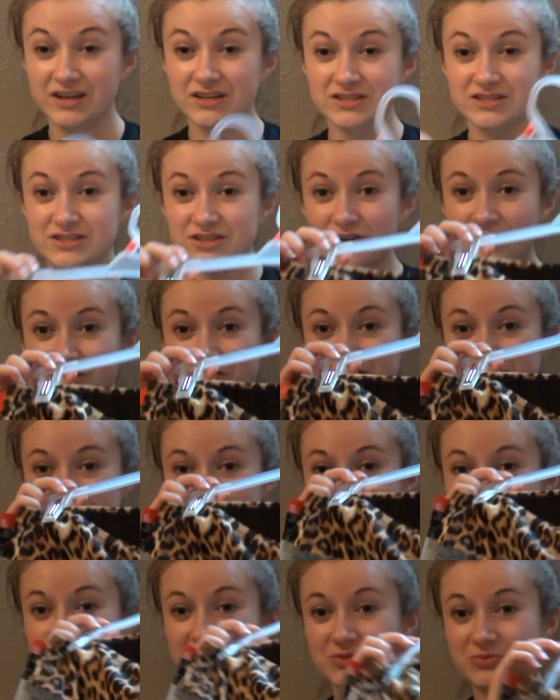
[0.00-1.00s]
So
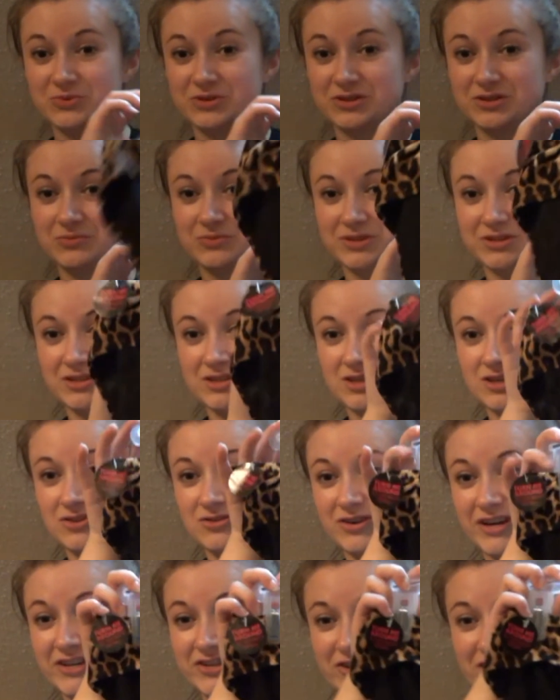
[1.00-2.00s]
this looks really, really
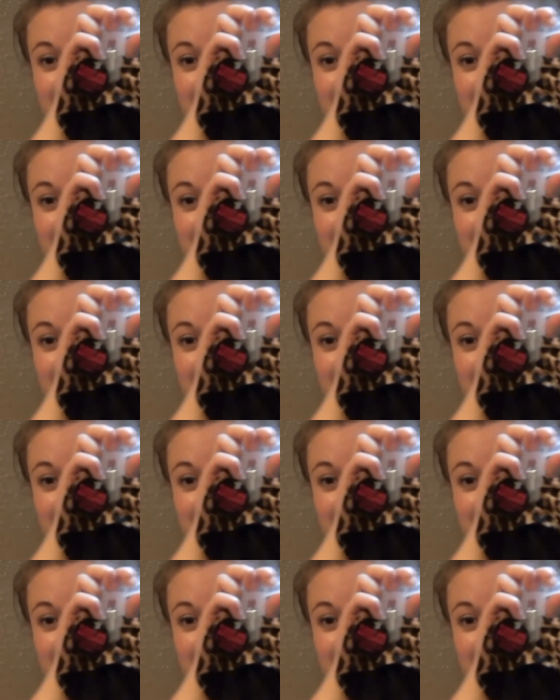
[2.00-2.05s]
cute. I